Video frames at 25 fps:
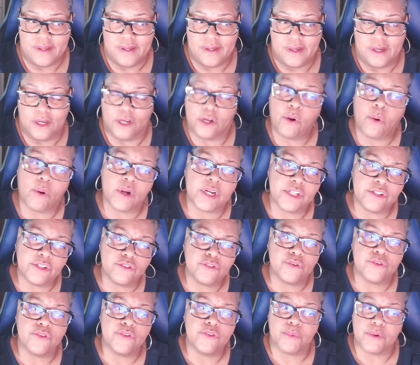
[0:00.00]
According
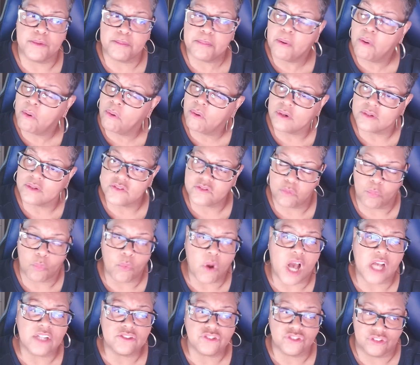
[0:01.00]
to the reports,
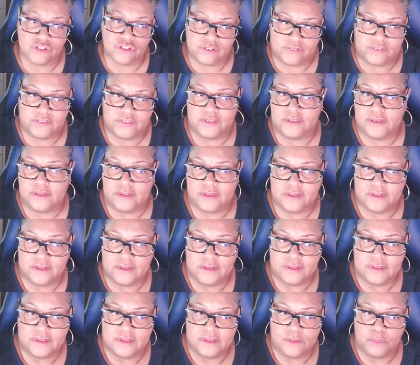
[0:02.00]
Washington
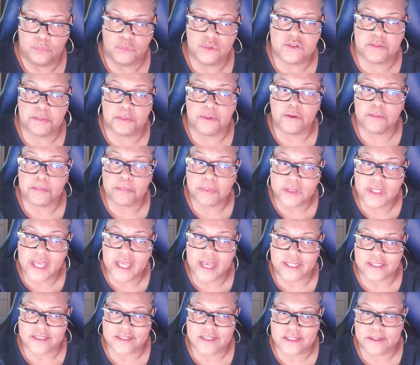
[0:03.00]
was
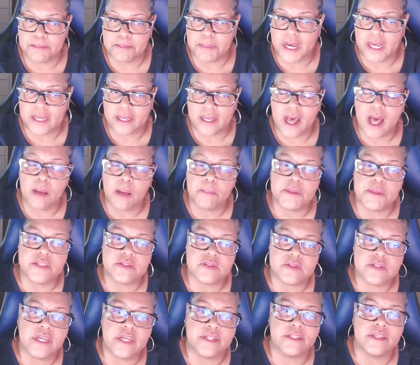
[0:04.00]
perplexed by
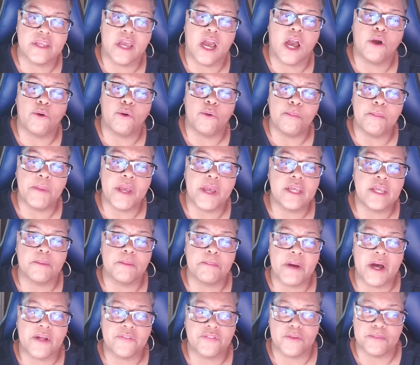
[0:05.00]
comments Netanyahu made
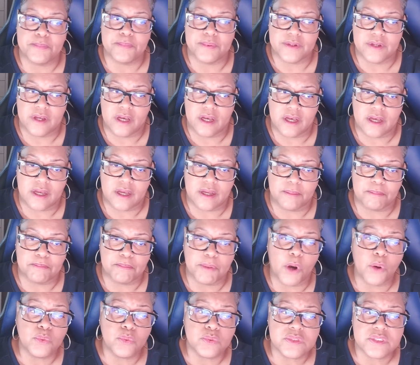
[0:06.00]
about the
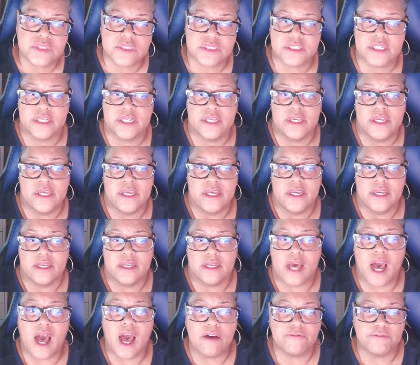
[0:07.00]

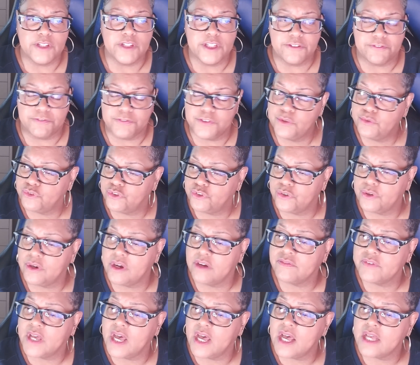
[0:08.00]
post-conflict future
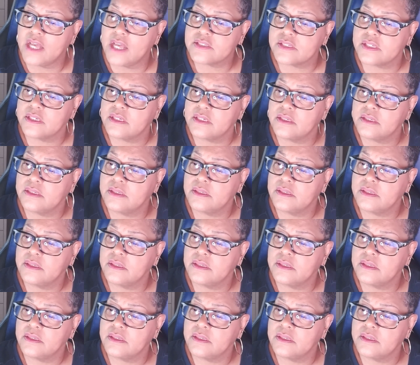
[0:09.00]
of Gaza.